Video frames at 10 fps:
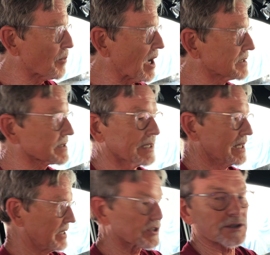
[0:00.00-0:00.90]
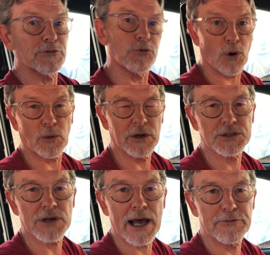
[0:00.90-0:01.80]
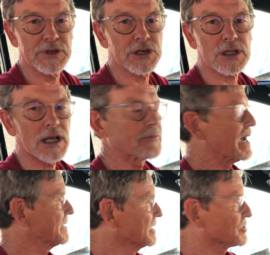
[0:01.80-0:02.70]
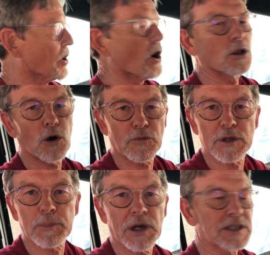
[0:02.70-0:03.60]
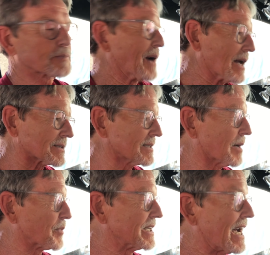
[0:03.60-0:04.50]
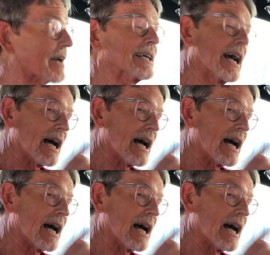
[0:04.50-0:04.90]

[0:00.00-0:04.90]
months. This is a 4-wheel drive vehicle. I've had this all over the place, bouncing up and down.